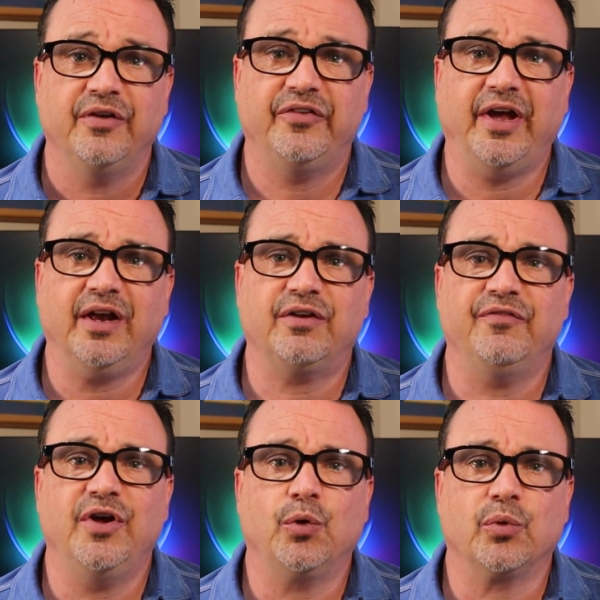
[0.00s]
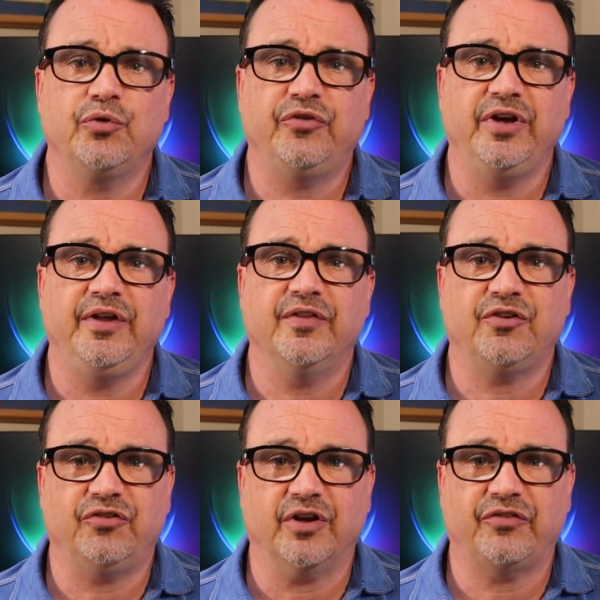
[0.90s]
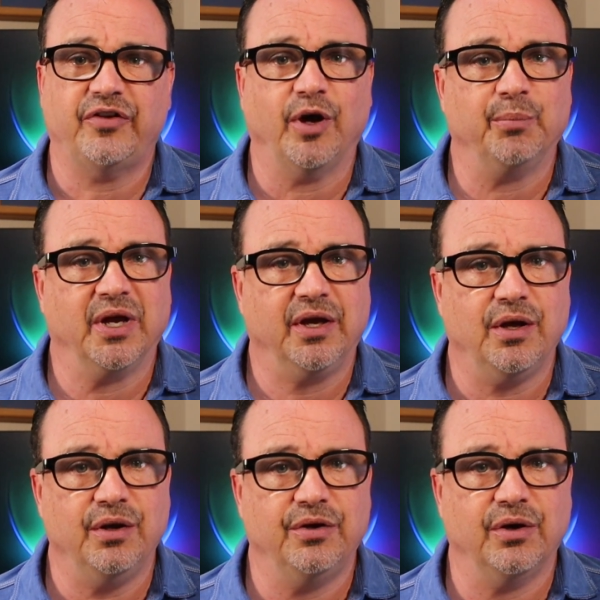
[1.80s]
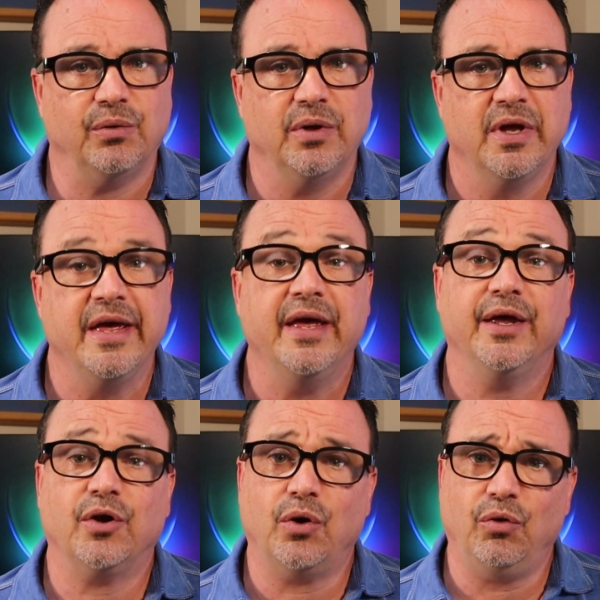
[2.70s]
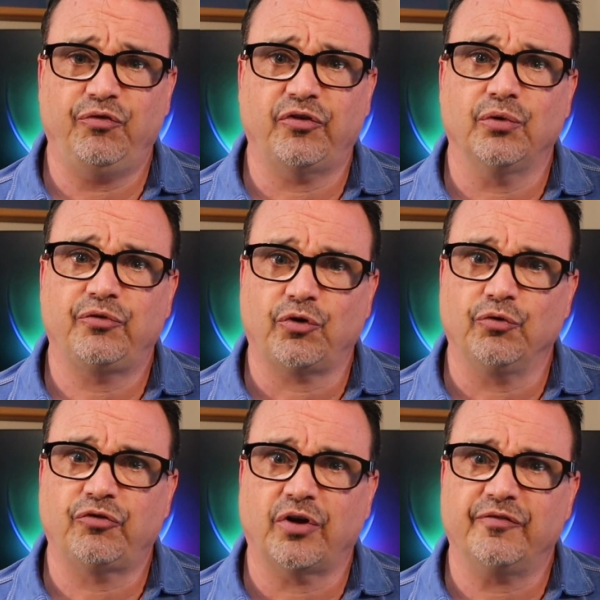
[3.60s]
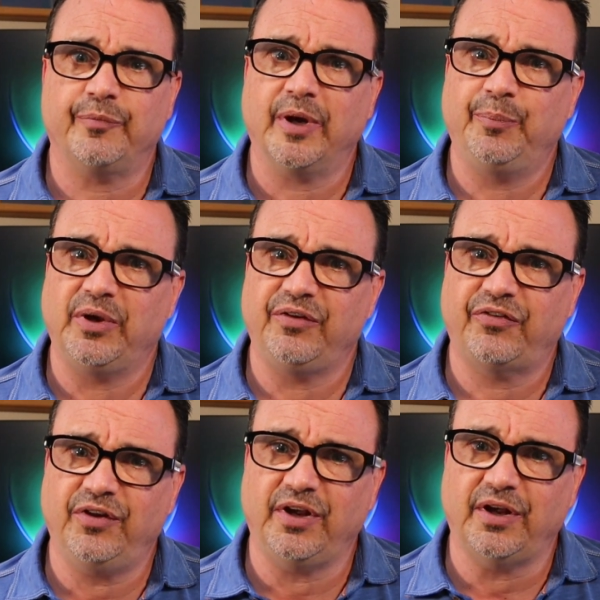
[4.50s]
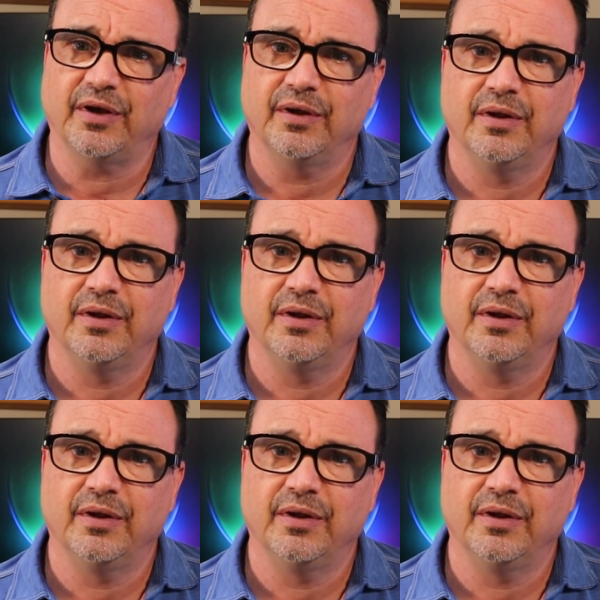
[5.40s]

to activate a routine that shuts down my condo, it also turns off my PC.